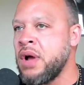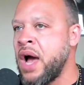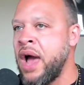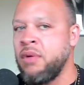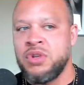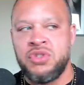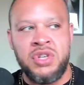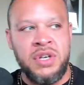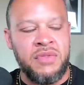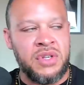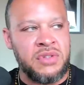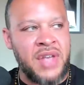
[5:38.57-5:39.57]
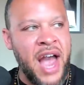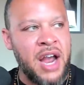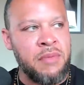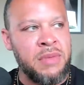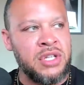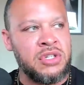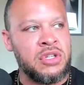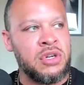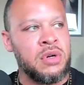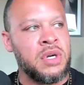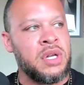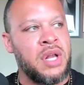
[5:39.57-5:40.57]
I received the sacraments
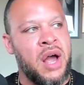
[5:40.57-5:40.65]
through it.